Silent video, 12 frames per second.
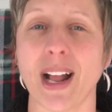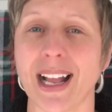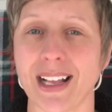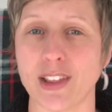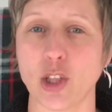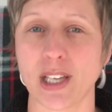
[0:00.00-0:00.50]

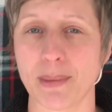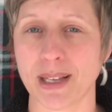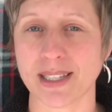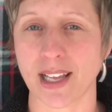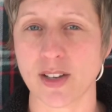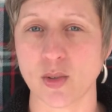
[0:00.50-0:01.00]
I look at
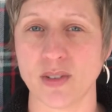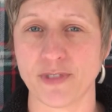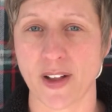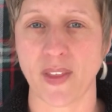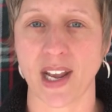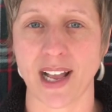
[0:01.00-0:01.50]
my schedule and
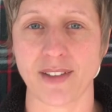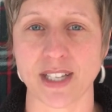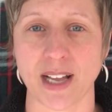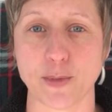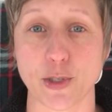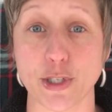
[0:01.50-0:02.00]
find that I have
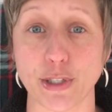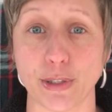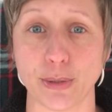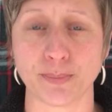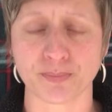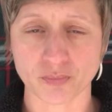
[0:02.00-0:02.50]
time to
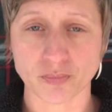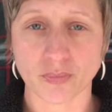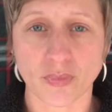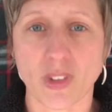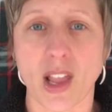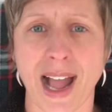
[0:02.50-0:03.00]
do,
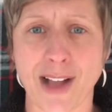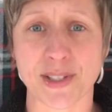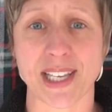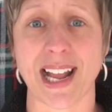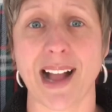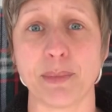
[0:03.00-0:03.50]
I'll
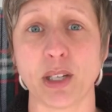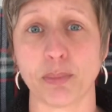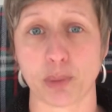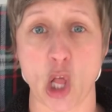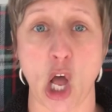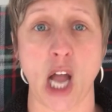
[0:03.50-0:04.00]
say I'm going to
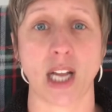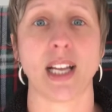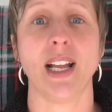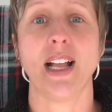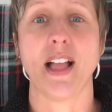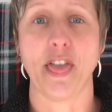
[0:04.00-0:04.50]
block
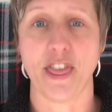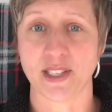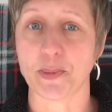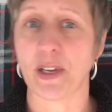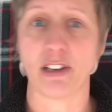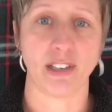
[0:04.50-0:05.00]

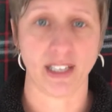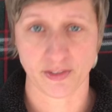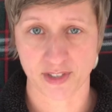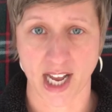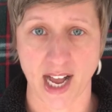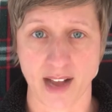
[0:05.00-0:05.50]
this period
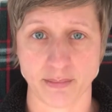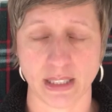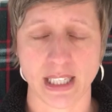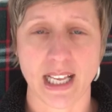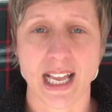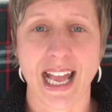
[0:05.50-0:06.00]
of time.
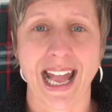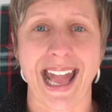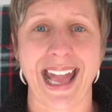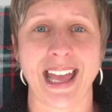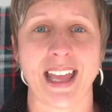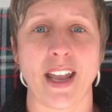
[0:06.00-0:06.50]

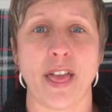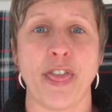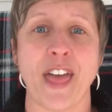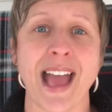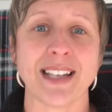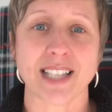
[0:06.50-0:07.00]
And
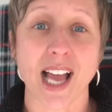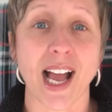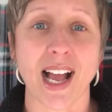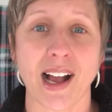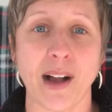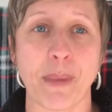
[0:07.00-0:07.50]
that
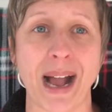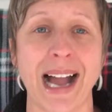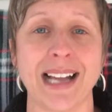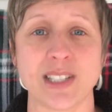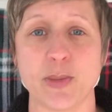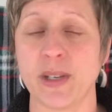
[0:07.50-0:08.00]
time
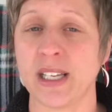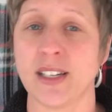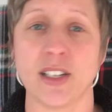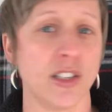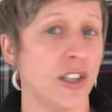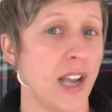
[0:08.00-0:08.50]
I
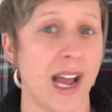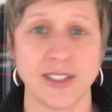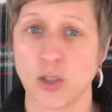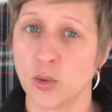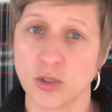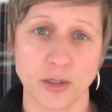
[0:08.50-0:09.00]

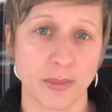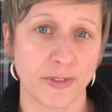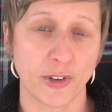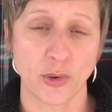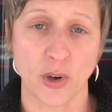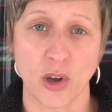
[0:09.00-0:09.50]
don't turn my
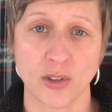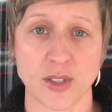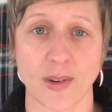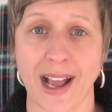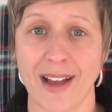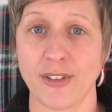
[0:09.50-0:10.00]
phone on,
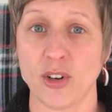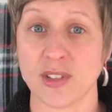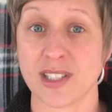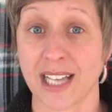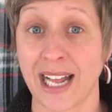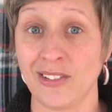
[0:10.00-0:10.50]
so I have it on
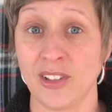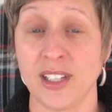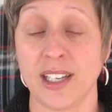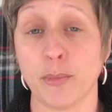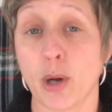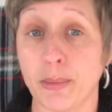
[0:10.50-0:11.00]

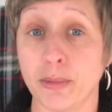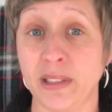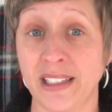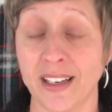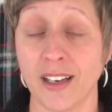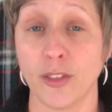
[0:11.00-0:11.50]
silent and
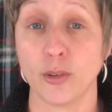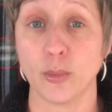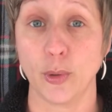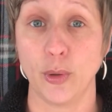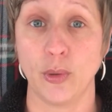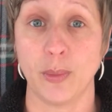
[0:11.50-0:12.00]
probably in another
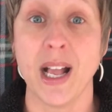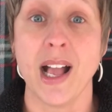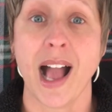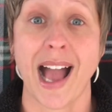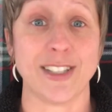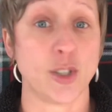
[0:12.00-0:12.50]
room.
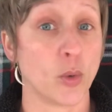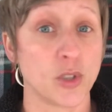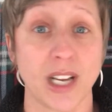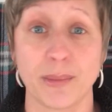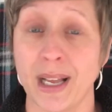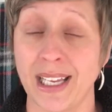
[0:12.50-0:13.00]
I don't
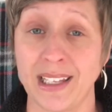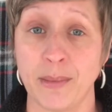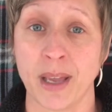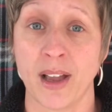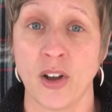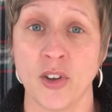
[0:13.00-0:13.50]
check my
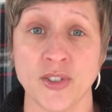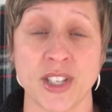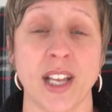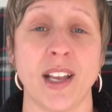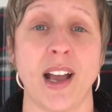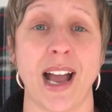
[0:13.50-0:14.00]
emails.
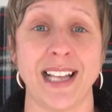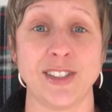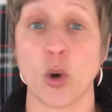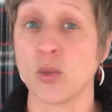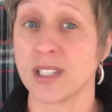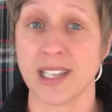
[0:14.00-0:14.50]
I
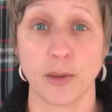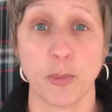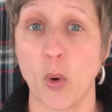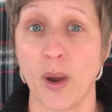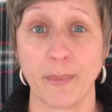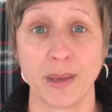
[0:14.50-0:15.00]
don't set
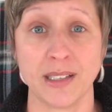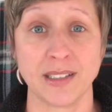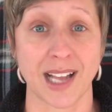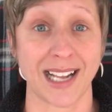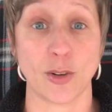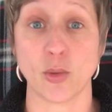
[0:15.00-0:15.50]

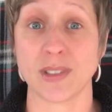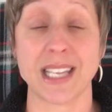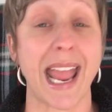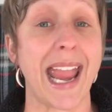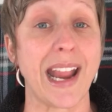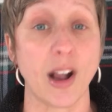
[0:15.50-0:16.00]
appointments. I don't
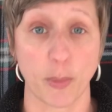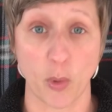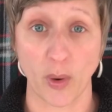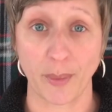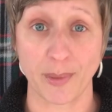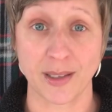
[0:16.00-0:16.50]
take
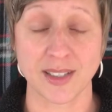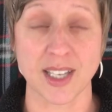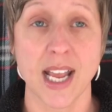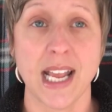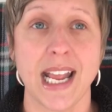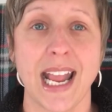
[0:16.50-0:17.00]
appointments.
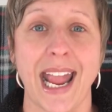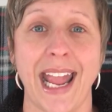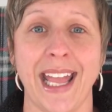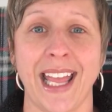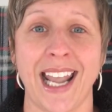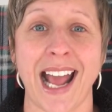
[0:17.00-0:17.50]

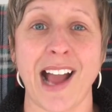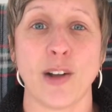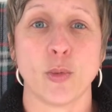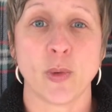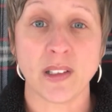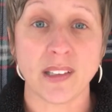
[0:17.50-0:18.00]
And I
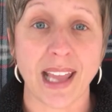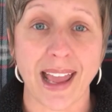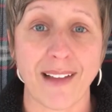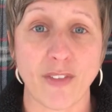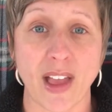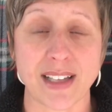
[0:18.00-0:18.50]
really
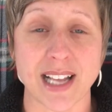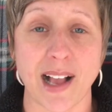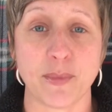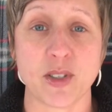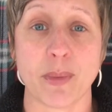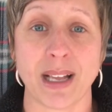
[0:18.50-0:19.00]
have that
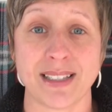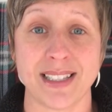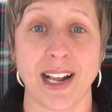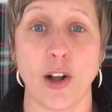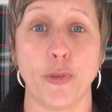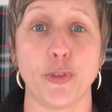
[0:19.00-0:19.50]
time to
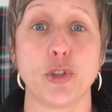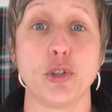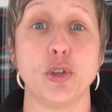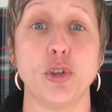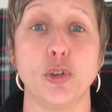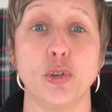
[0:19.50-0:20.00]
myself
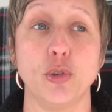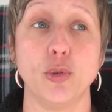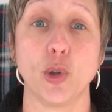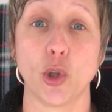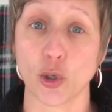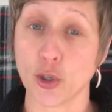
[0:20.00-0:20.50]

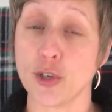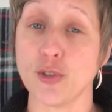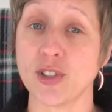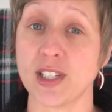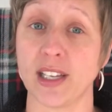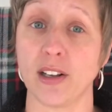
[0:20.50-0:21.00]
to learn a
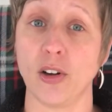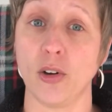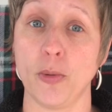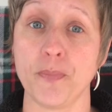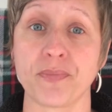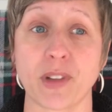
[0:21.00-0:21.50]
new
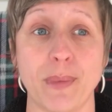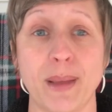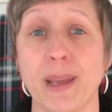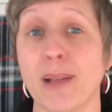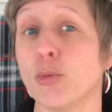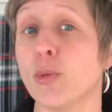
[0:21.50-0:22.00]
skill.
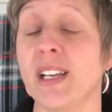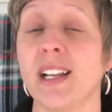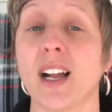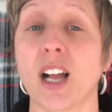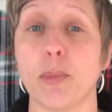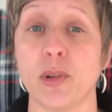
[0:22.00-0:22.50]
Maybe I'm
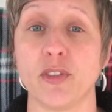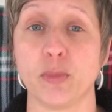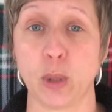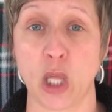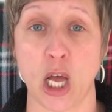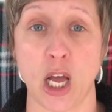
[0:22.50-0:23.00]
reading a couple of
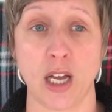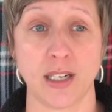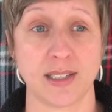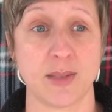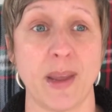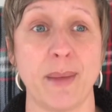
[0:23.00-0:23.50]

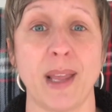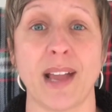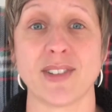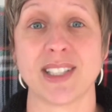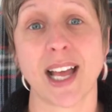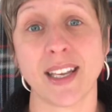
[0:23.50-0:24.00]
blogs. Maybe
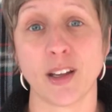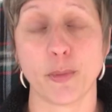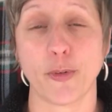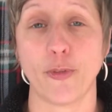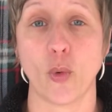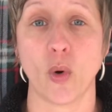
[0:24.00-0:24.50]
I've signed
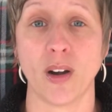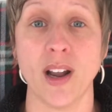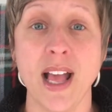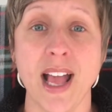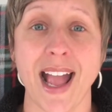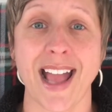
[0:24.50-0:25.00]
up for
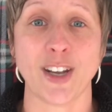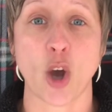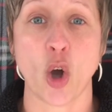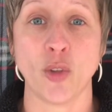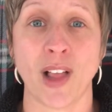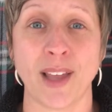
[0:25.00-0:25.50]
an
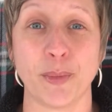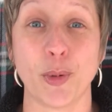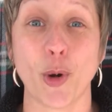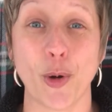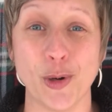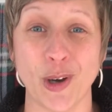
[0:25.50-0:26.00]
online
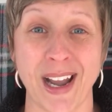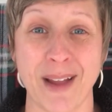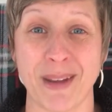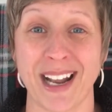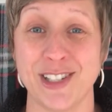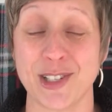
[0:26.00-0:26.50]

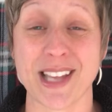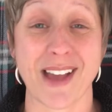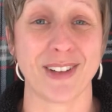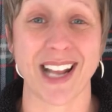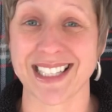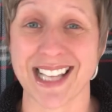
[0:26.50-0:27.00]
program and I just
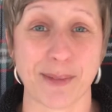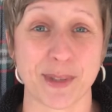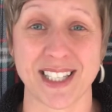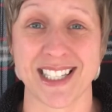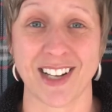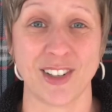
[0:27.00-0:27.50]
haven't had time
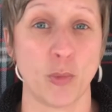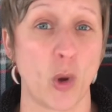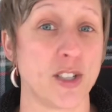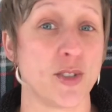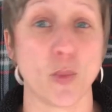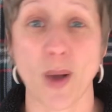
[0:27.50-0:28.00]
to sit down and
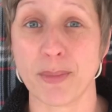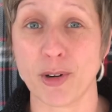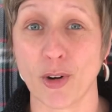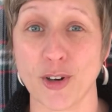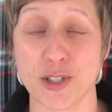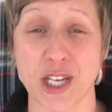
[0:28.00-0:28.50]
watch the
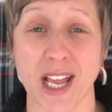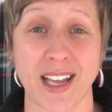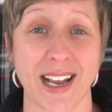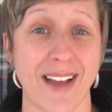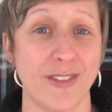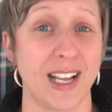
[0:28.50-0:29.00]
webinars
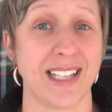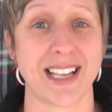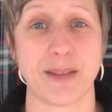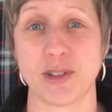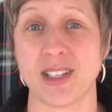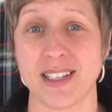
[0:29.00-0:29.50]
yet. I haven't had
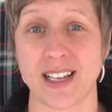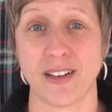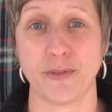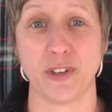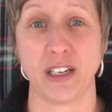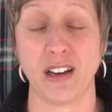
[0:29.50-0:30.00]
time to sit down
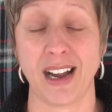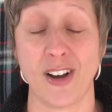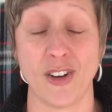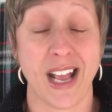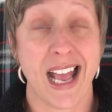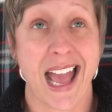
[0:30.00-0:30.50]
and figure
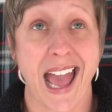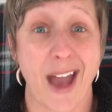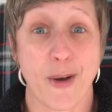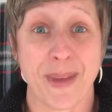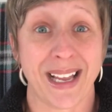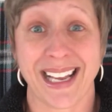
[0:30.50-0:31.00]
out,
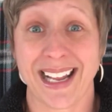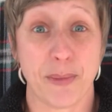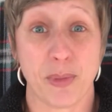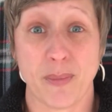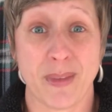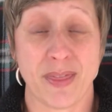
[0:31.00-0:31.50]
how am I going to
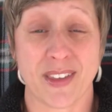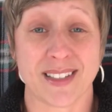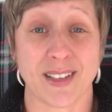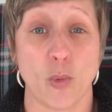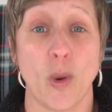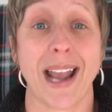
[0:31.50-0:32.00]
implement
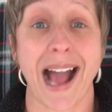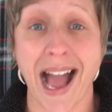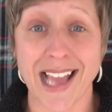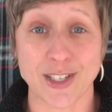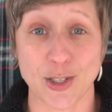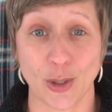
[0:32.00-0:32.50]
this in what
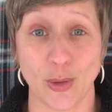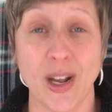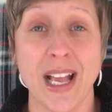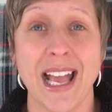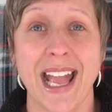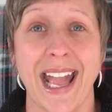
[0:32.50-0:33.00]
I do,
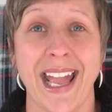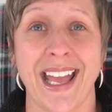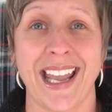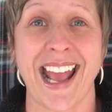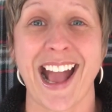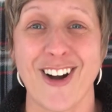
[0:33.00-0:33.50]

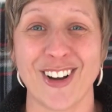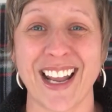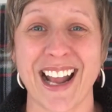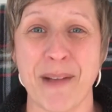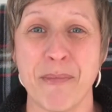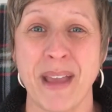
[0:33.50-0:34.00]
and how
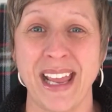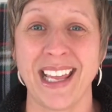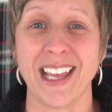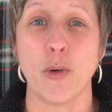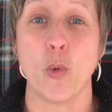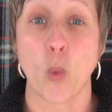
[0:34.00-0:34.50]
can I
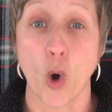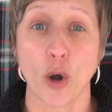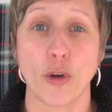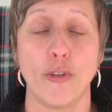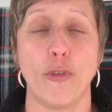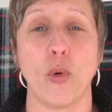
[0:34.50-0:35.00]
make it
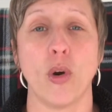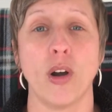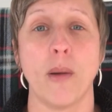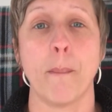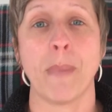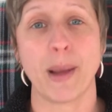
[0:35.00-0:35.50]
work
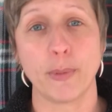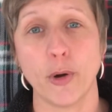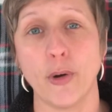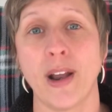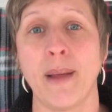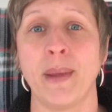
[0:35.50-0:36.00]
for my
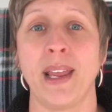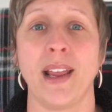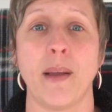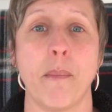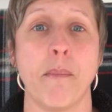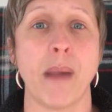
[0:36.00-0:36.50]

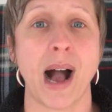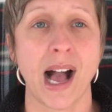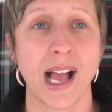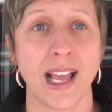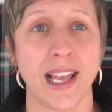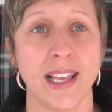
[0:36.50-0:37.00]
programming,
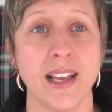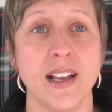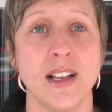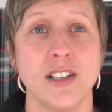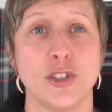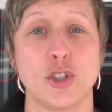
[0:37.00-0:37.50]
my
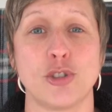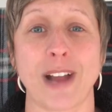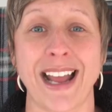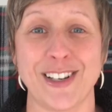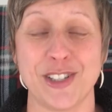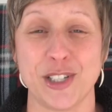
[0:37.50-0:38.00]

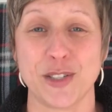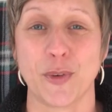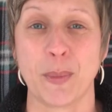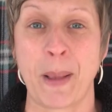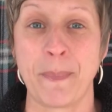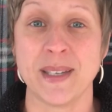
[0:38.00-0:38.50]
strategies
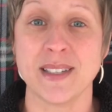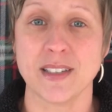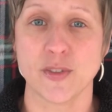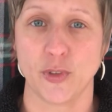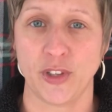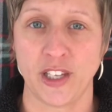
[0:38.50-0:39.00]
for my
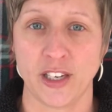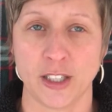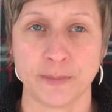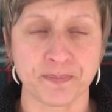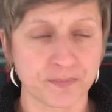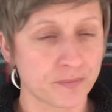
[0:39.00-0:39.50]
business for the year.